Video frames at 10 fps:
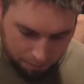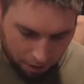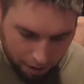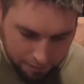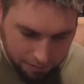
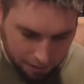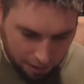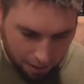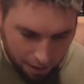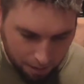But
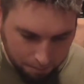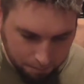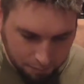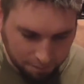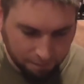
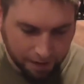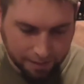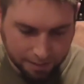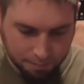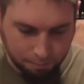to
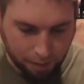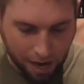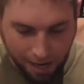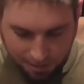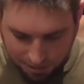find this
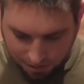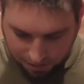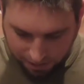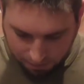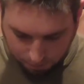boxed,
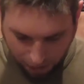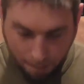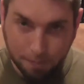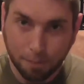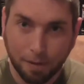it
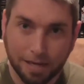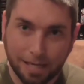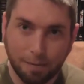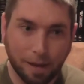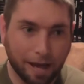popped up on
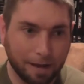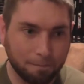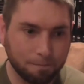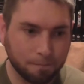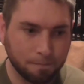eBay,
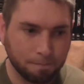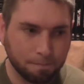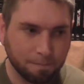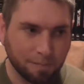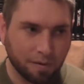
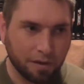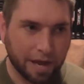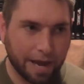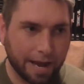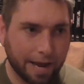
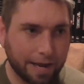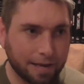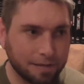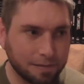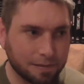
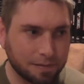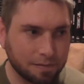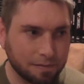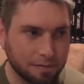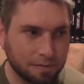and
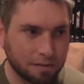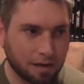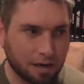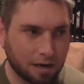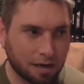
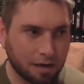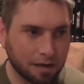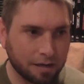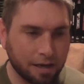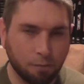
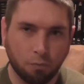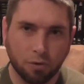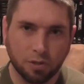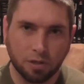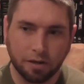it
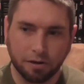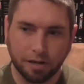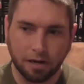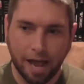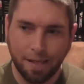was literally
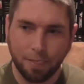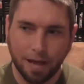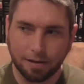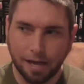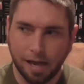going to end
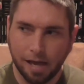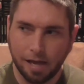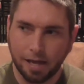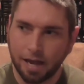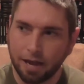that
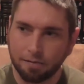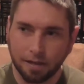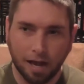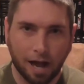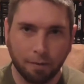day, and the
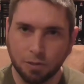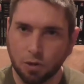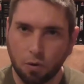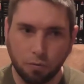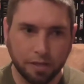guy was
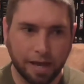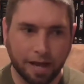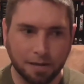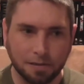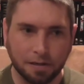only
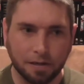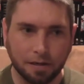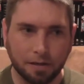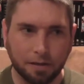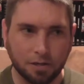
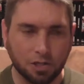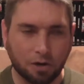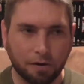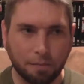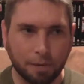asking, I think, a
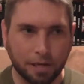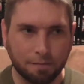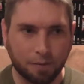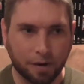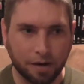starting bid
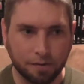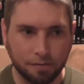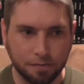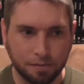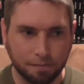of
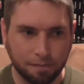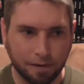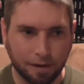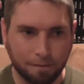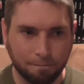around
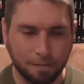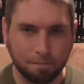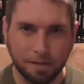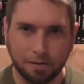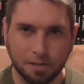
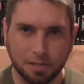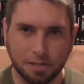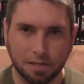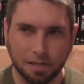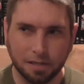50 or
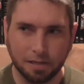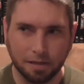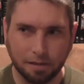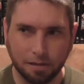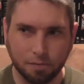60.
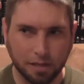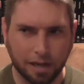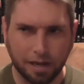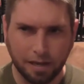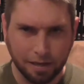I think it was like